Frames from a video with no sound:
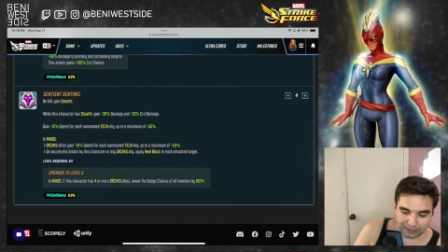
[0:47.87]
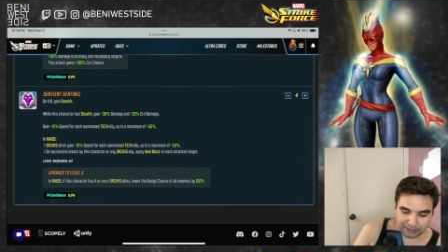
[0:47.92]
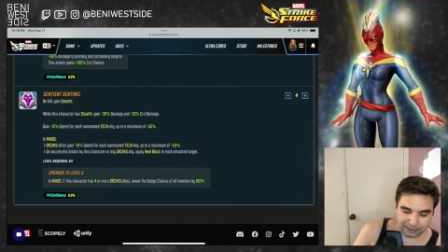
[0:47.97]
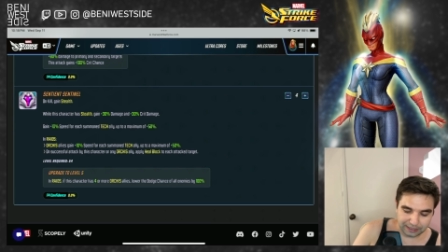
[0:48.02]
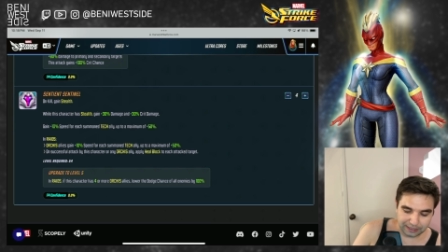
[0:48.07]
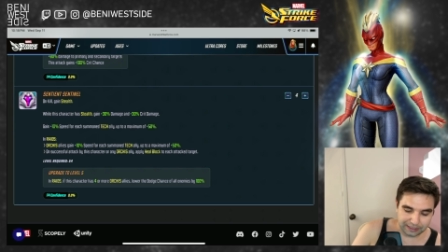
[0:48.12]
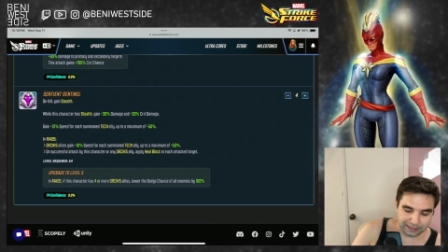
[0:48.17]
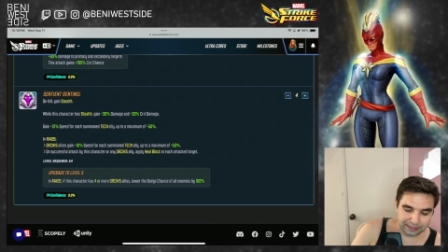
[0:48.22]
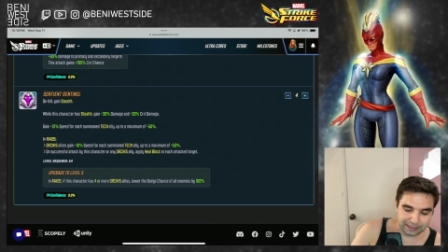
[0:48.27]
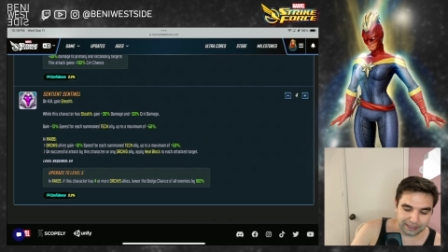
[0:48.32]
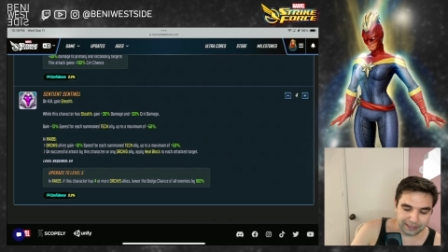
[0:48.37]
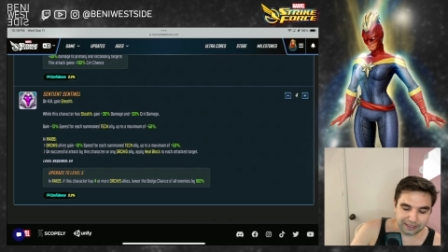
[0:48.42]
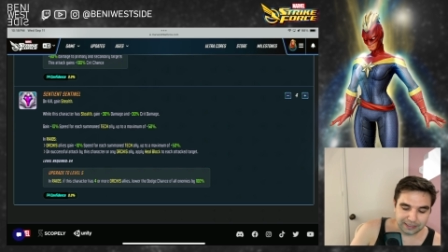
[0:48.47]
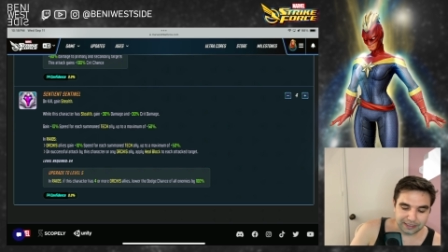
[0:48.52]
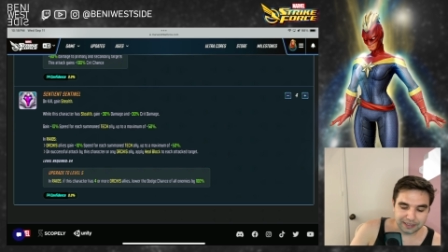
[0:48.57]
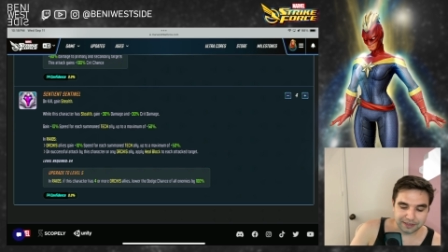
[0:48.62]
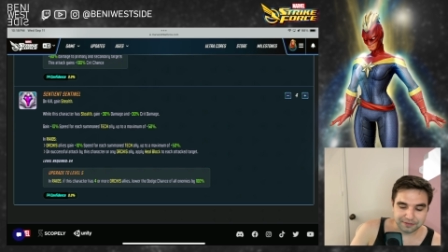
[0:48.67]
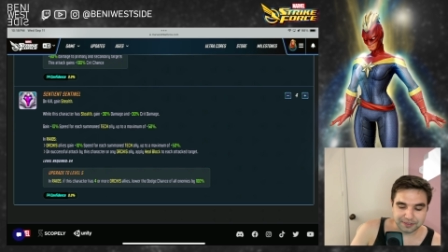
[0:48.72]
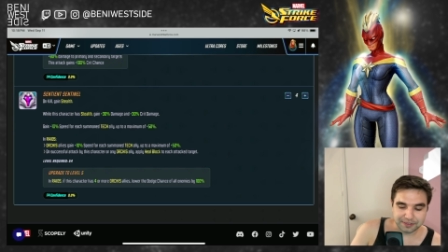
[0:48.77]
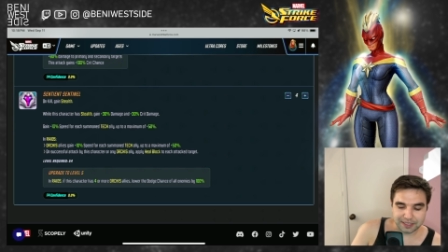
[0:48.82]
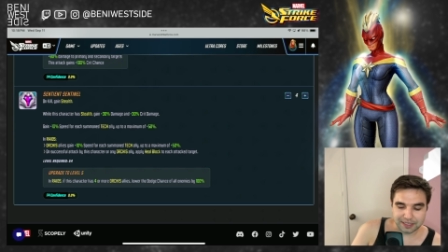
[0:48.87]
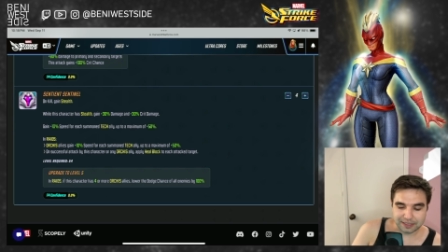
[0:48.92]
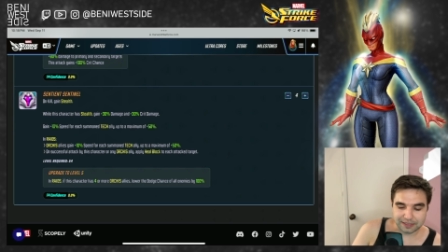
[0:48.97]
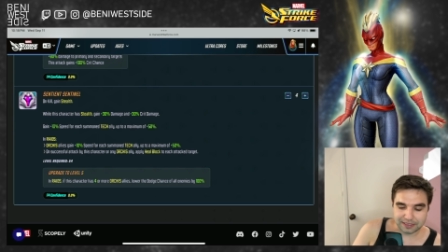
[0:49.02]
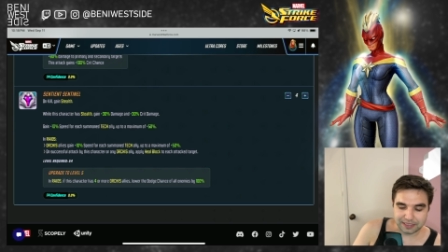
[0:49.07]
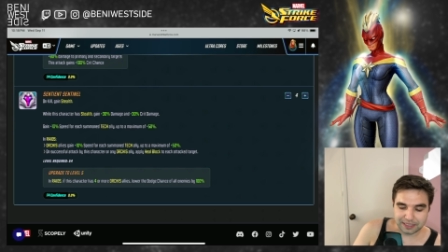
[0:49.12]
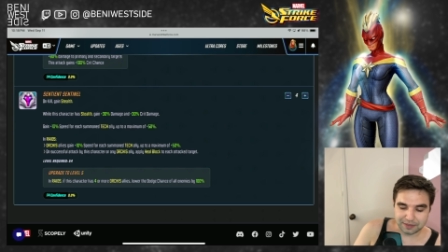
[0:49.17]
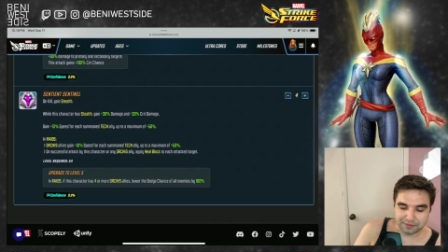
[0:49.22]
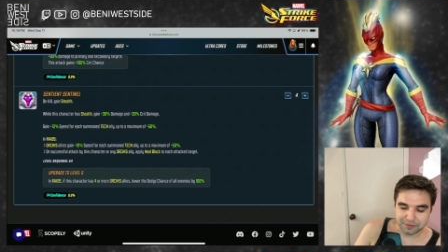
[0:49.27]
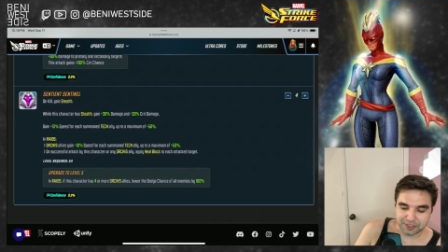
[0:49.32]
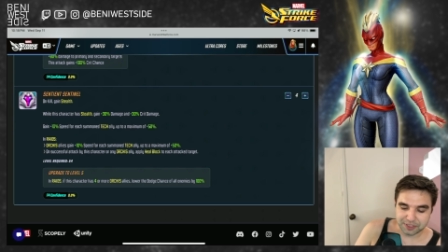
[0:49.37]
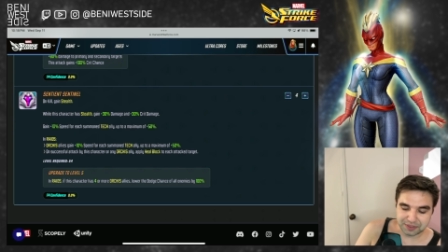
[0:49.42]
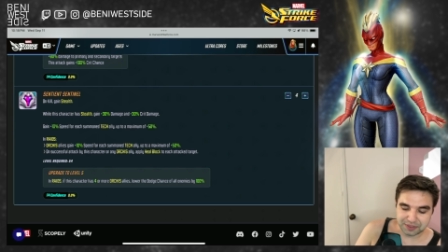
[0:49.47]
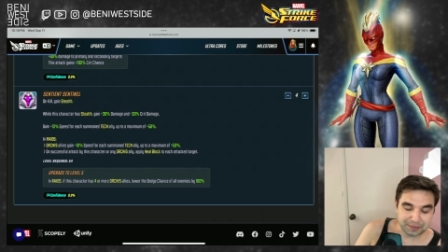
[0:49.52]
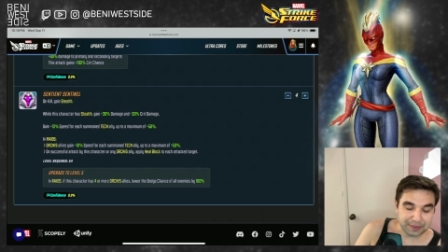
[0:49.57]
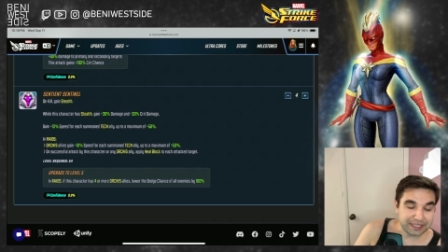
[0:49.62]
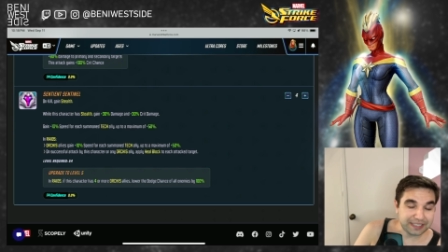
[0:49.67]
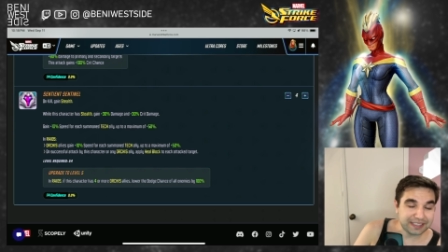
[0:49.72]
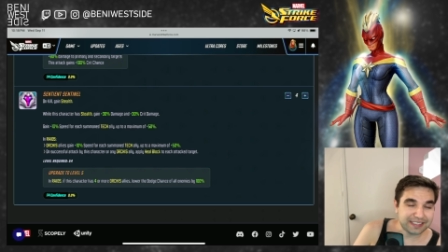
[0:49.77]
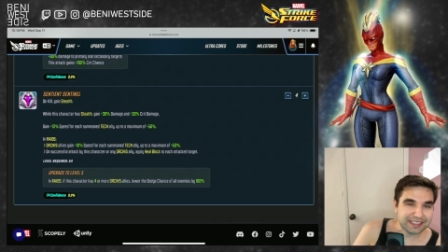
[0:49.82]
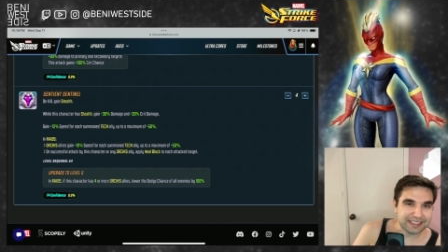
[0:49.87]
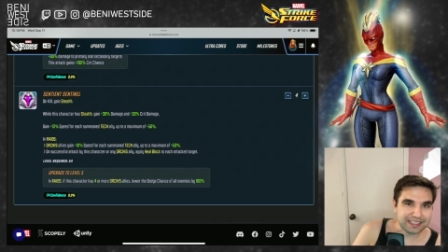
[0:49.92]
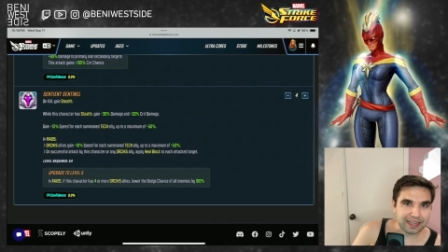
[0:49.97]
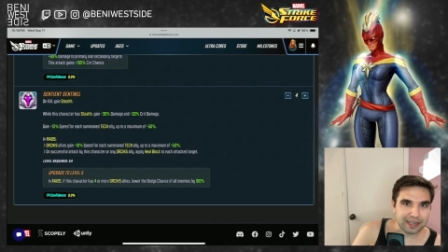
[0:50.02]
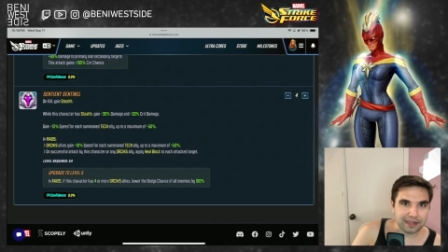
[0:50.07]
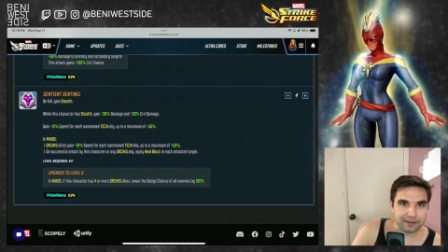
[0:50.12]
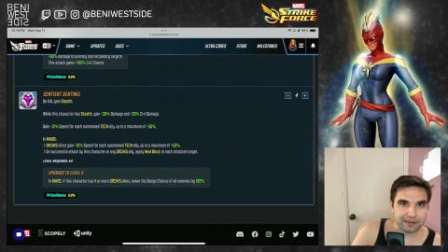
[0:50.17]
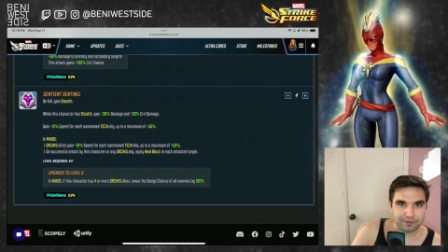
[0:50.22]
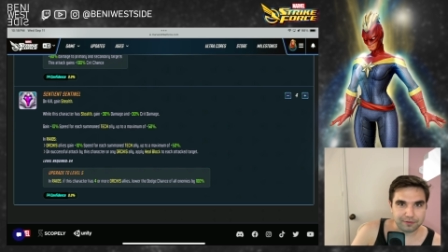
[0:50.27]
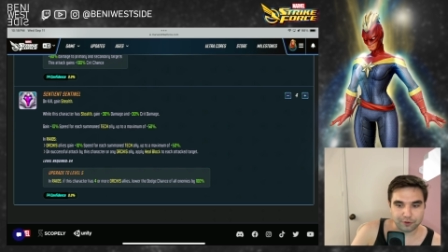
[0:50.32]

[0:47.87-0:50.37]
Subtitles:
He gives the team speed stat